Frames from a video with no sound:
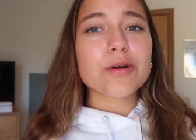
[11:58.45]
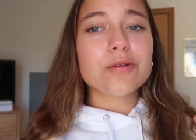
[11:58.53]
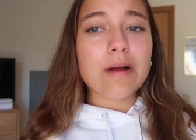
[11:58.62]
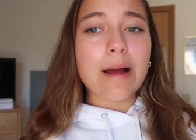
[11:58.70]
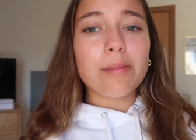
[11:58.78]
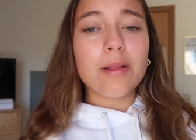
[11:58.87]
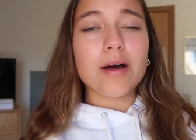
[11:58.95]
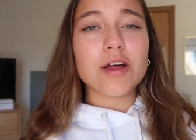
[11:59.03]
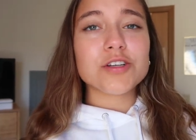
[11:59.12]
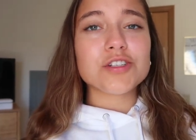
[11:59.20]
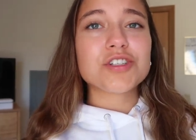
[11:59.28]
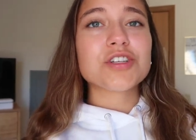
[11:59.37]
grab
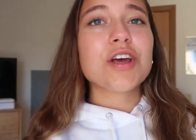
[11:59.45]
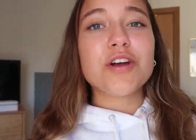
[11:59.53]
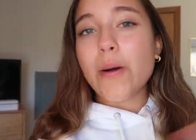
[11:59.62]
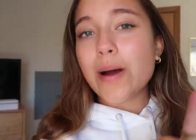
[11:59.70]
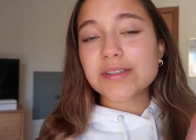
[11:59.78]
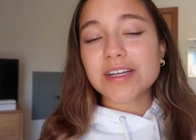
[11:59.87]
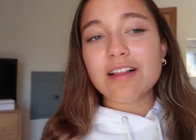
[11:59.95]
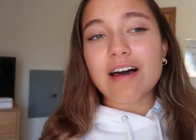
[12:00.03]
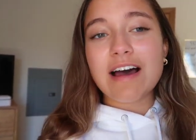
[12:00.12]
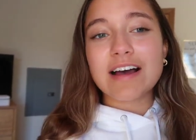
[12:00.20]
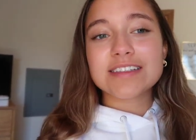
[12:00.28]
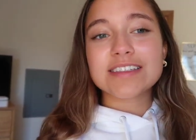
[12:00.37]
lunch, go out to
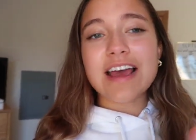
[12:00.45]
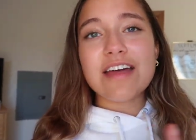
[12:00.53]
class,